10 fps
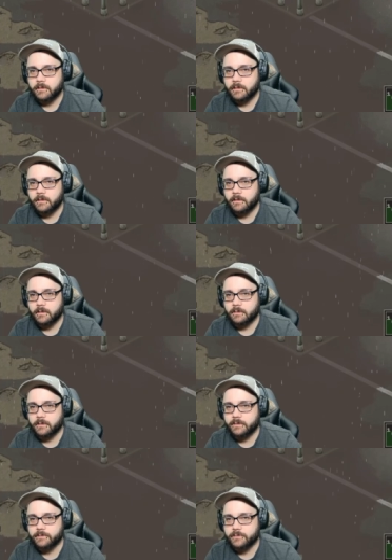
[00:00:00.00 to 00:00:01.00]
Uh,
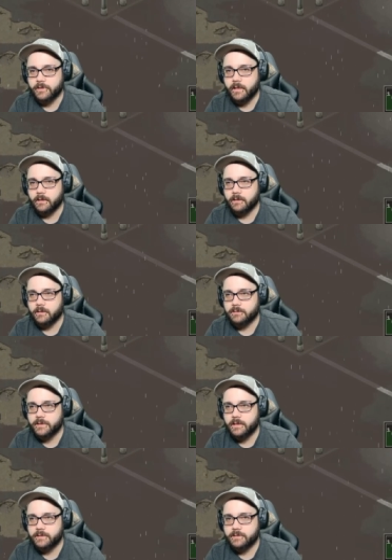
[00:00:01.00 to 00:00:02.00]
leather jacket I'll
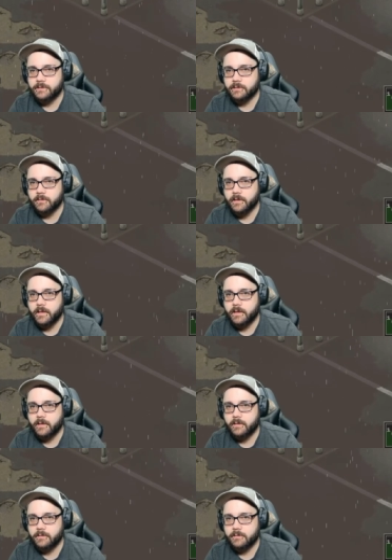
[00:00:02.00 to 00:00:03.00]
toss on the
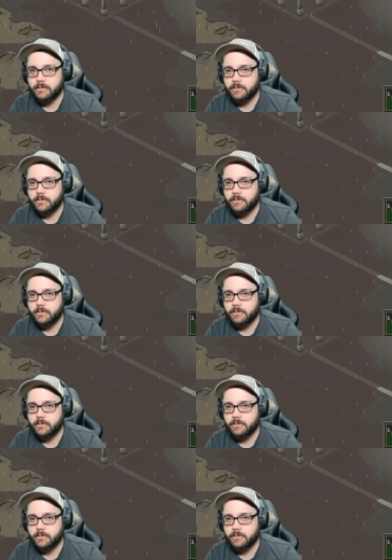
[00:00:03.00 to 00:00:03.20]
ground.